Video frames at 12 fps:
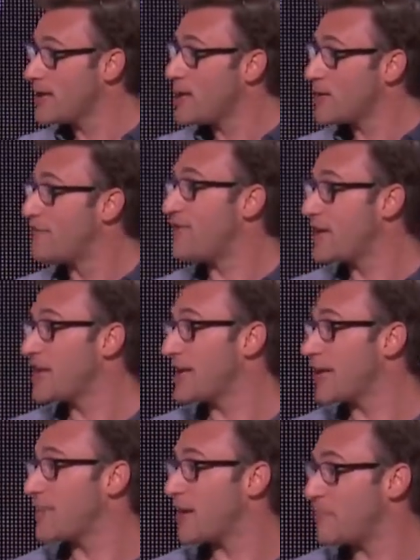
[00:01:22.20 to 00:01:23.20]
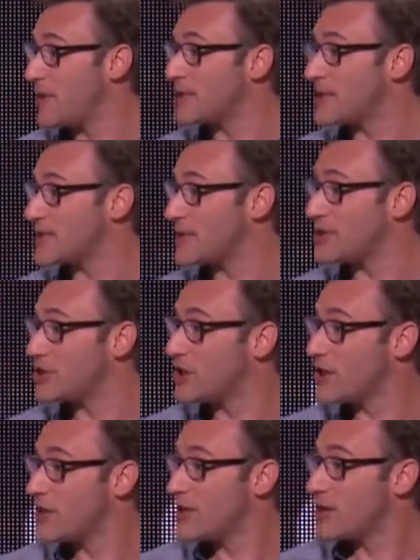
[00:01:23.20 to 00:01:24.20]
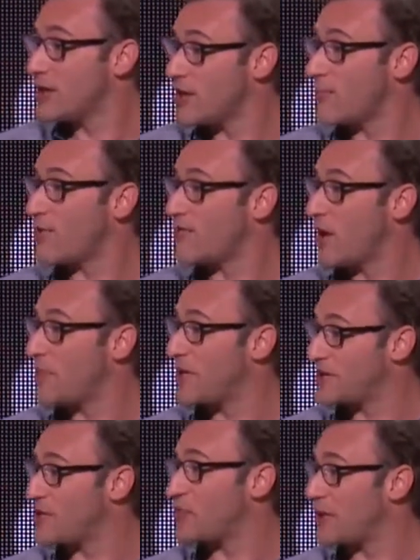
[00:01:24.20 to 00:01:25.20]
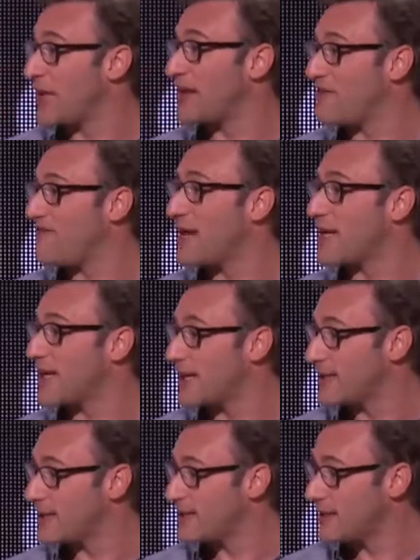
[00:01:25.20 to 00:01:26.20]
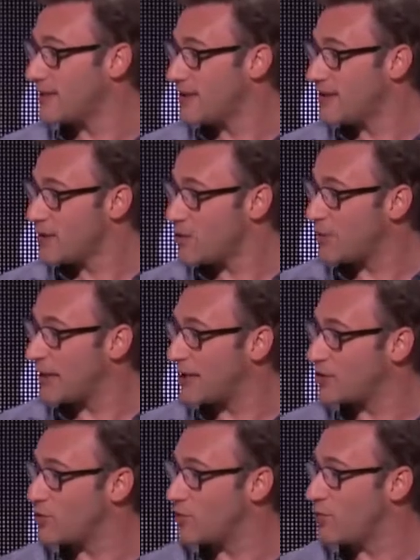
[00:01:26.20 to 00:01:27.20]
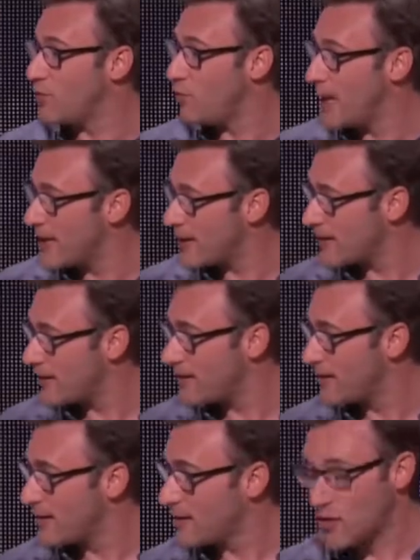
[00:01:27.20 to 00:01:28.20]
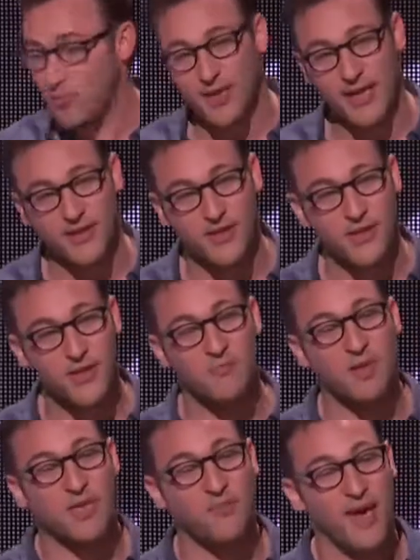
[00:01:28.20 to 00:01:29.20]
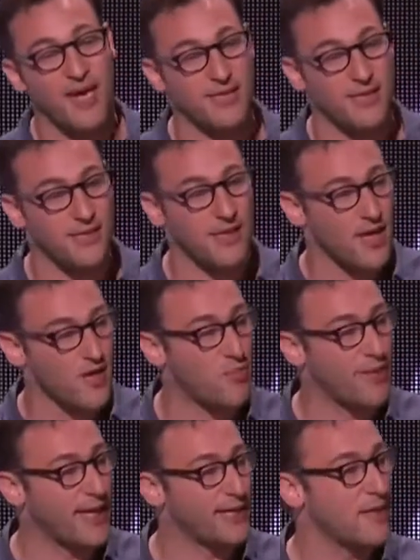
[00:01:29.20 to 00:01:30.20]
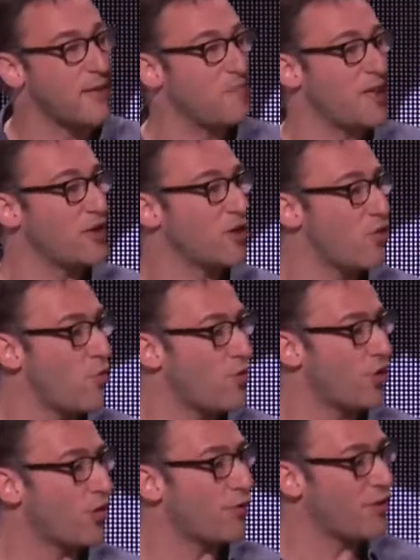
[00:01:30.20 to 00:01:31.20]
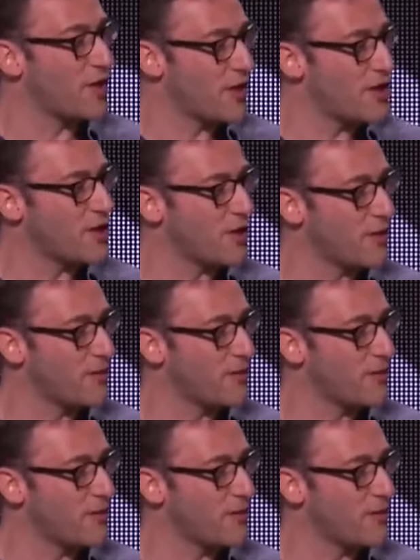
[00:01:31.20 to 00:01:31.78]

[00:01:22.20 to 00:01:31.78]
The funny thing about business is the number of companies that are playing finite. They're playing to win. They're playing to be the best. They're playing to beat the quarter or the year.